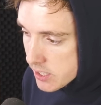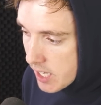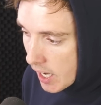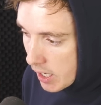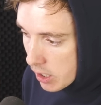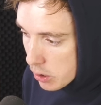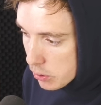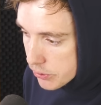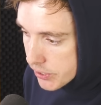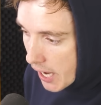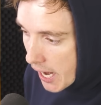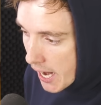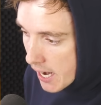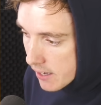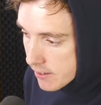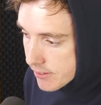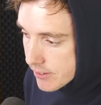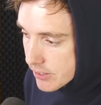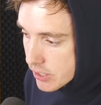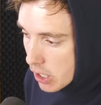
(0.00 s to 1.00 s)
dangled
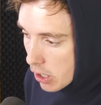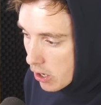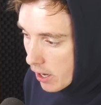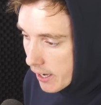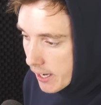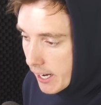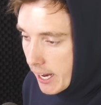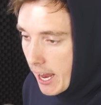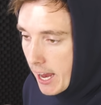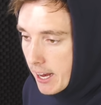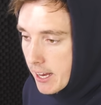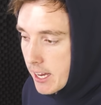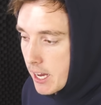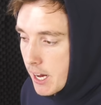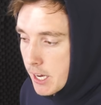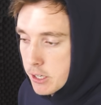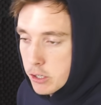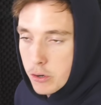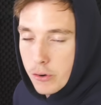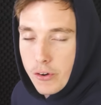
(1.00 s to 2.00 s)
down so like a
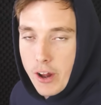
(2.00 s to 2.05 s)
kid could